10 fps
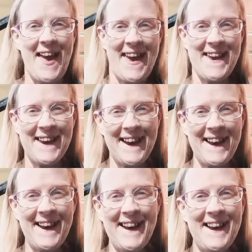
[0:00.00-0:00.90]
Hey
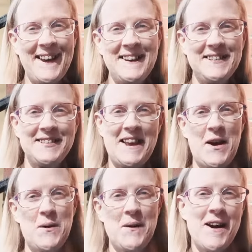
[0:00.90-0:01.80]
guys,
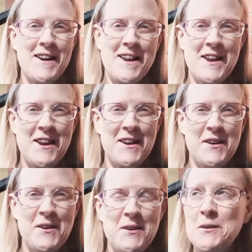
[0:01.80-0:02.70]
how are
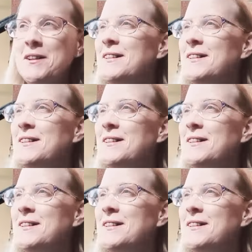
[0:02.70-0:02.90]
you?